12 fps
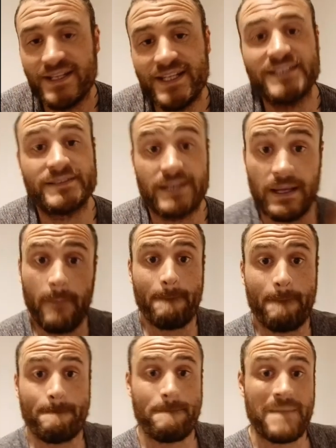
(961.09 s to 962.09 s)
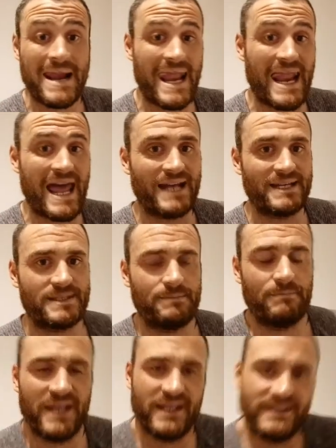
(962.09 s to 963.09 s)
these
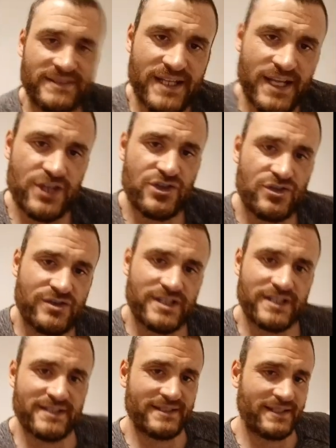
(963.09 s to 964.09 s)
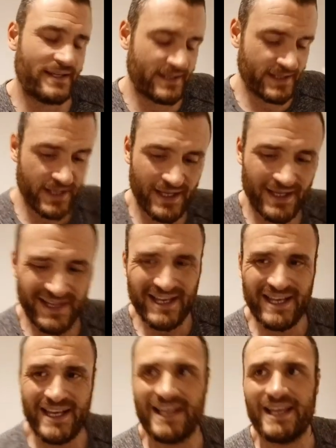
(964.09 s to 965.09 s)
plant-based estrogens in,
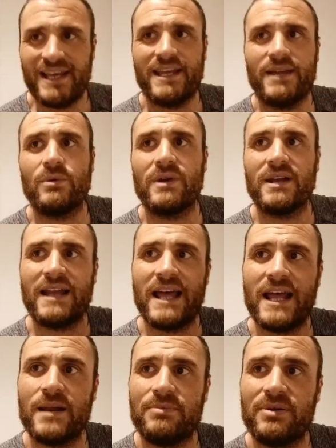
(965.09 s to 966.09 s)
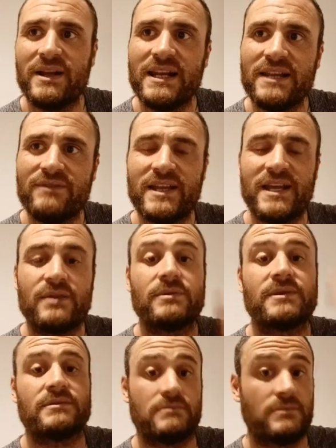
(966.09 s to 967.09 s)
it will help alleviate
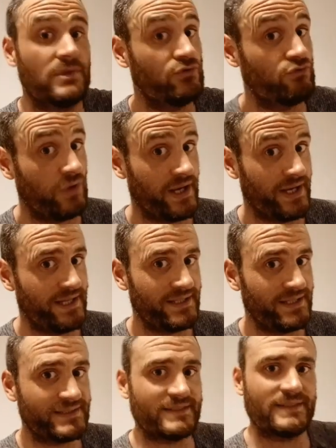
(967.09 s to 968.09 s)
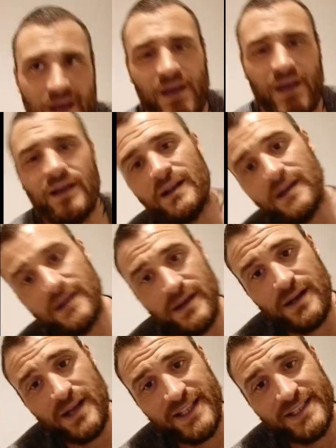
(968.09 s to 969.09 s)
with dryness,
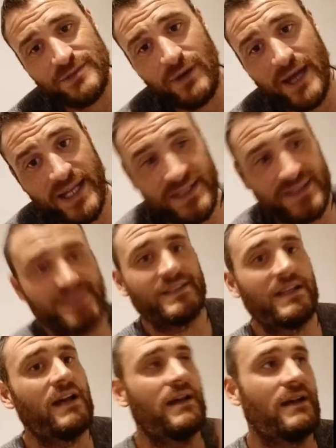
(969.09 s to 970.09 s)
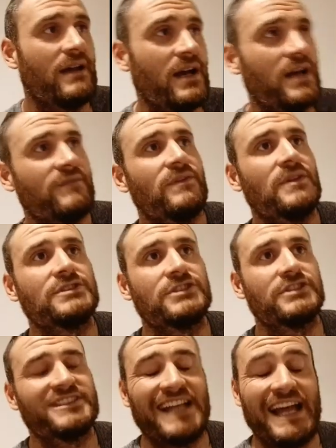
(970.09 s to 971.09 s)
night sweats, hot
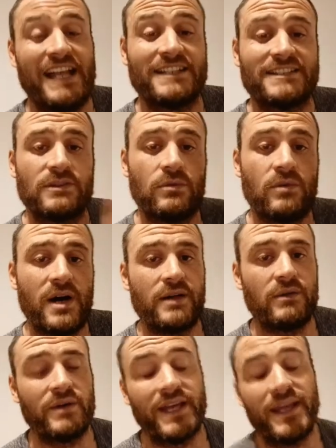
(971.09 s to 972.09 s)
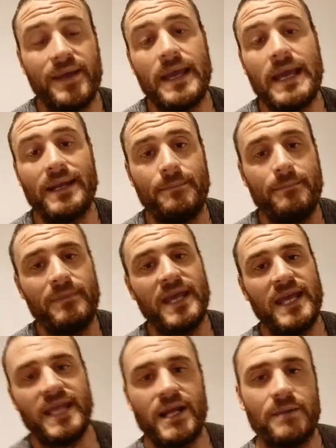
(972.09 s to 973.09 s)
flushes, and so on. Okay, it
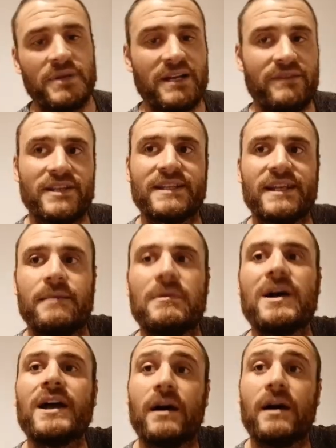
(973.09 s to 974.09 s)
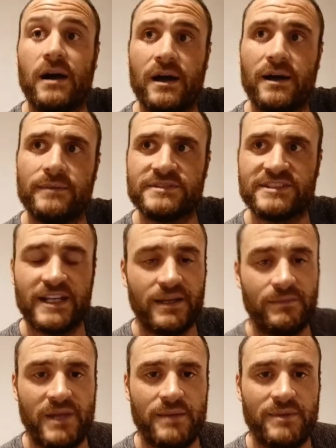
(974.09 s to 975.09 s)
may help alleviate them. I'm
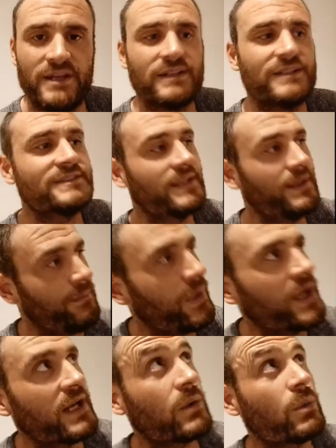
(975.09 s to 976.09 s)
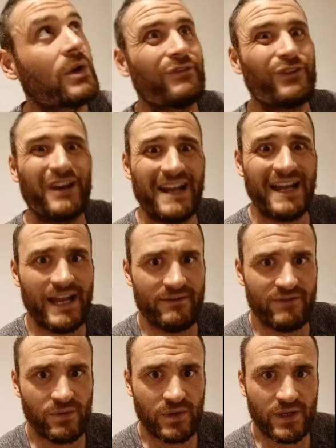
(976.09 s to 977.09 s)
saying may because it might not work for
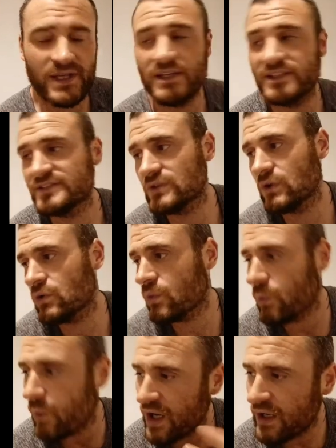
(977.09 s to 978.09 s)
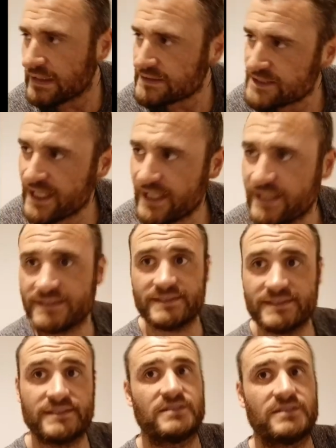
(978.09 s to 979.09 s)
everyone. So what contains
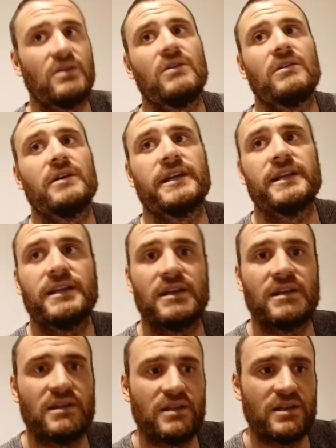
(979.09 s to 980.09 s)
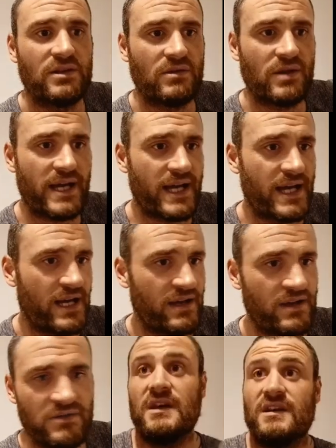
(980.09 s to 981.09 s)
soy? You
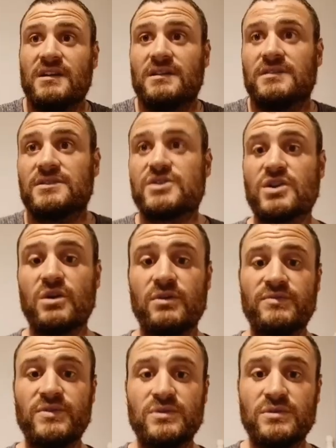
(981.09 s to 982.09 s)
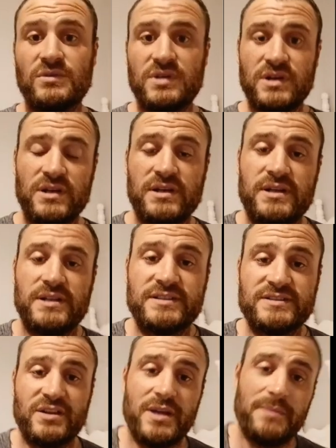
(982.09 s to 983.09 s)
have tofu,
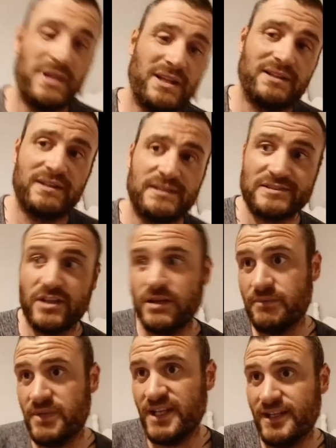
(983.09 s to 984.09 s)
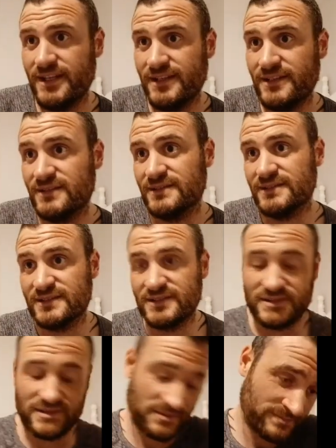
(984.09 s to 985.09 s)
soy milk,
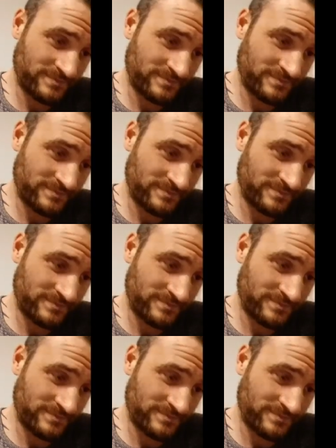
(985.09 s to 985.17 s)
soybeans,